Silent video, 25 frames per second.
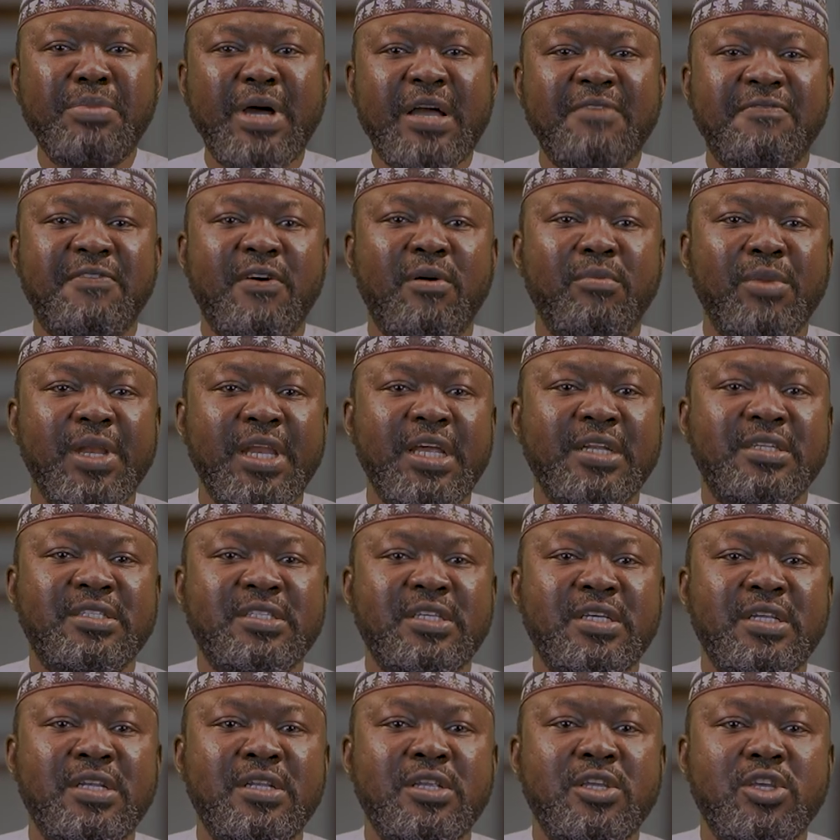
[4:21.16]
by
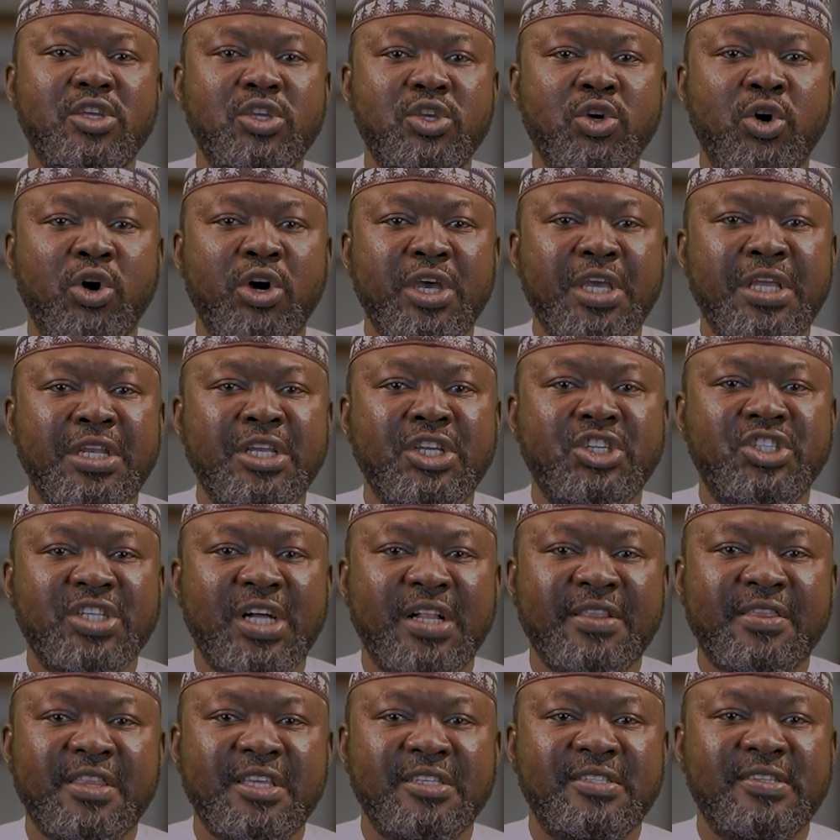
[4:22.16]
formulating your
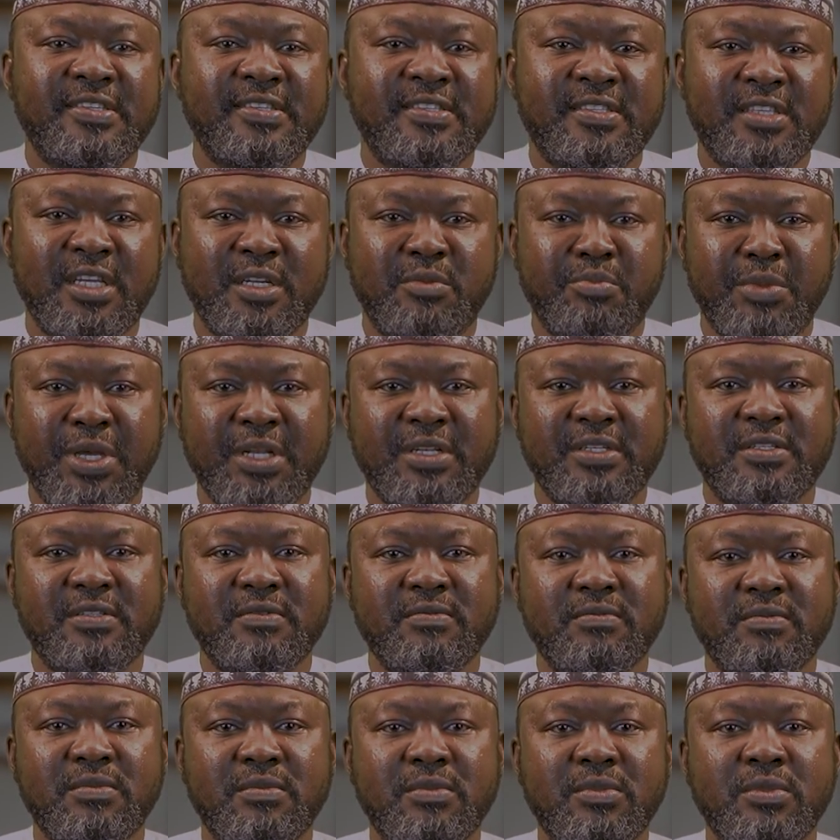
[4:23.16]
initial thesis statement.
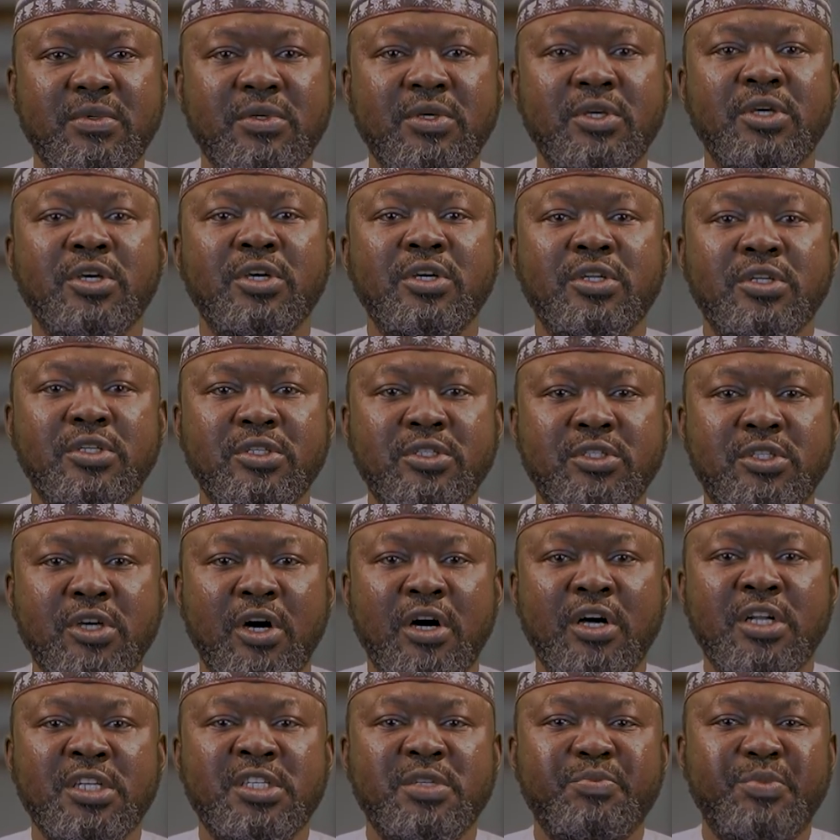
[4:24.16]

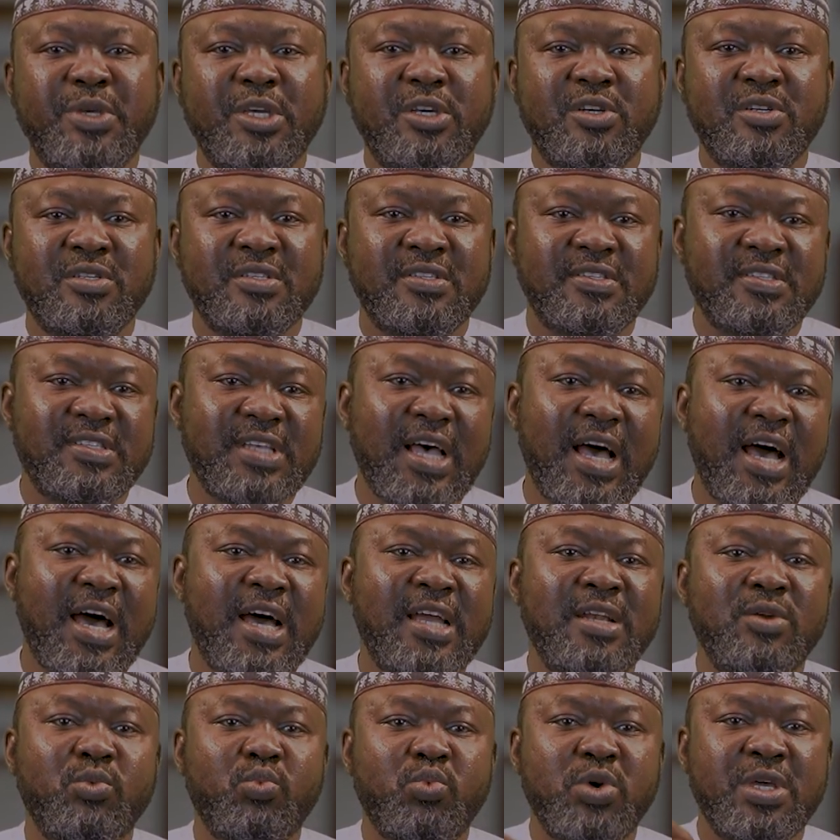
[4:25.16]
Don't be
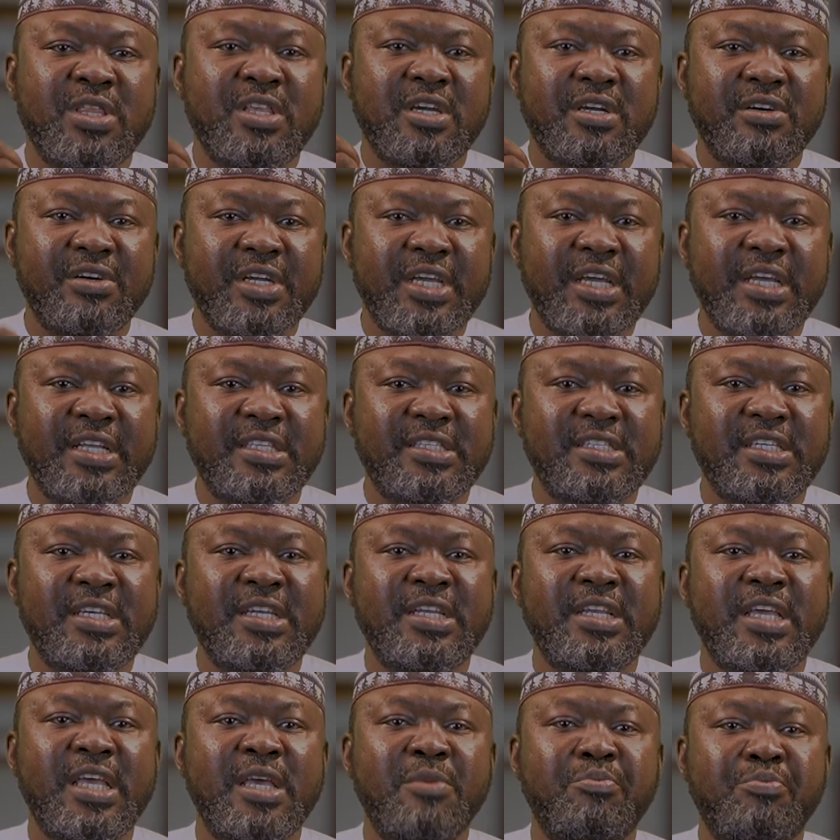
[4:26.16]
concerned with
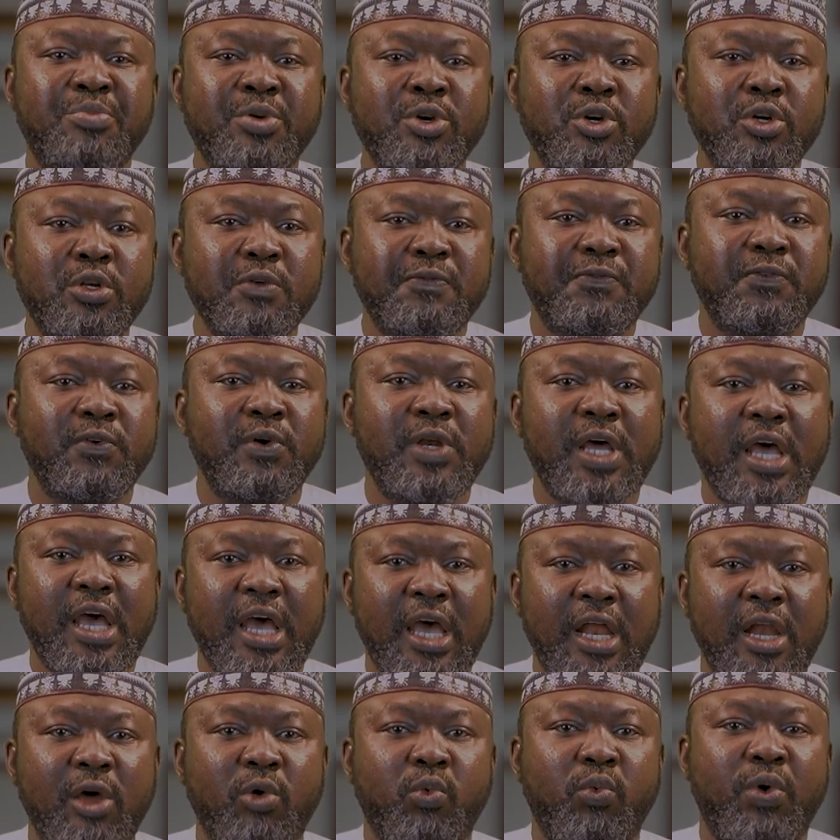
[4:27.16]
creating a beautiful,
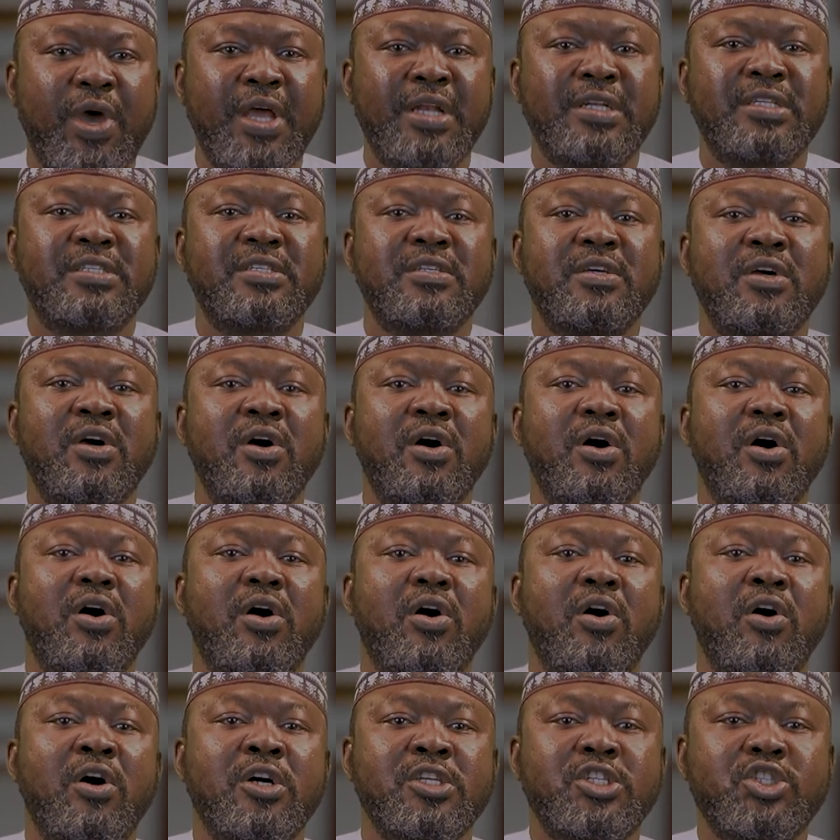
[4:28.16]
eloquent,
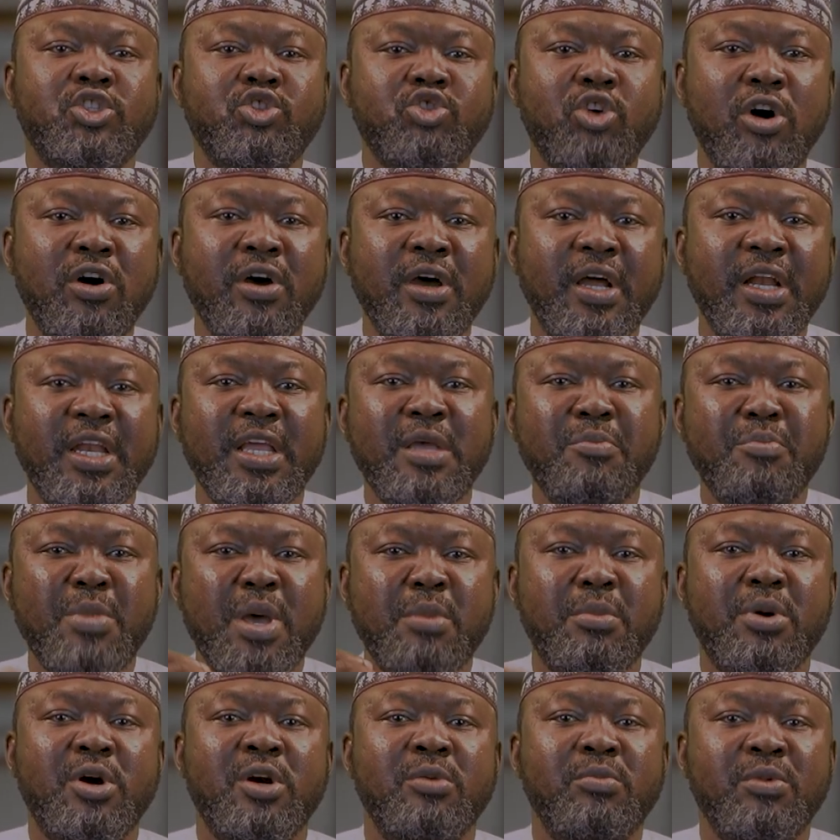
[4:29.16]
or strongly
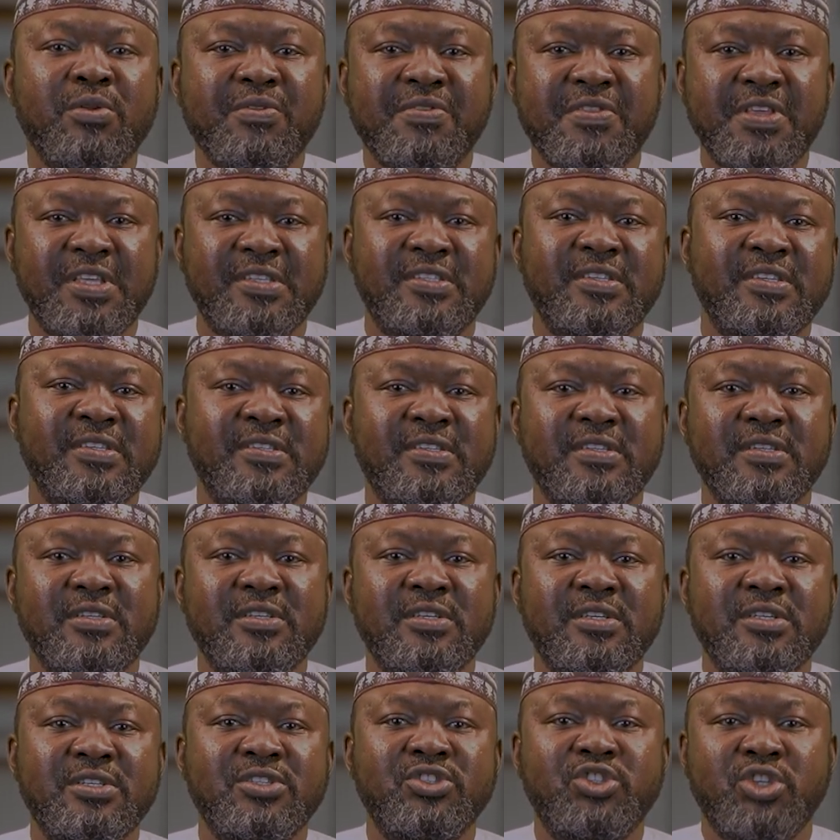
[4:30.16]
memorable thesis
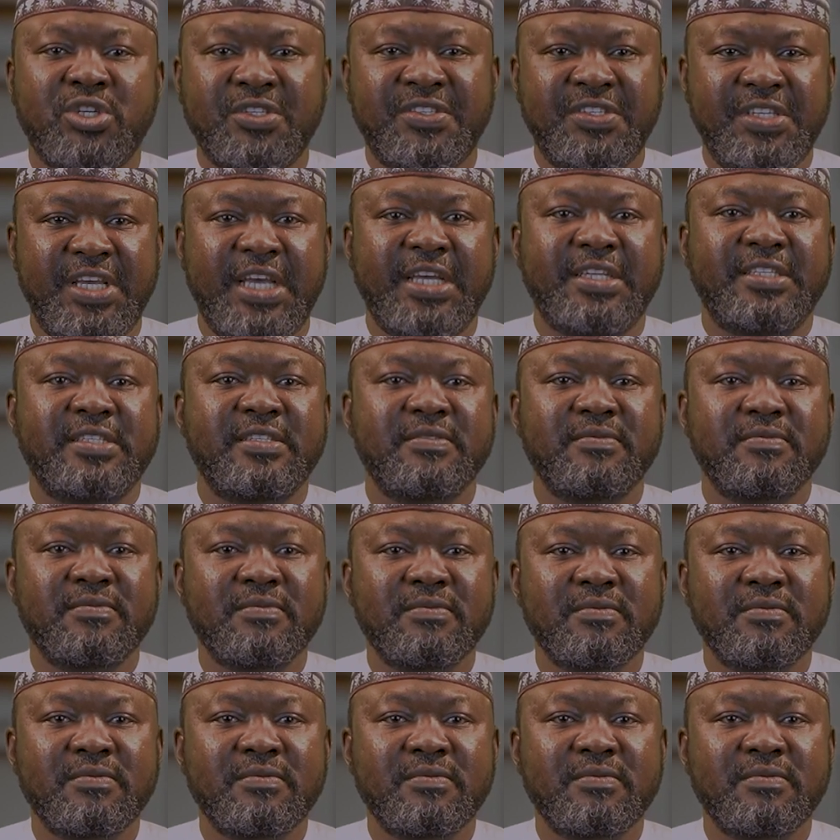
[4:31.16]
just yet.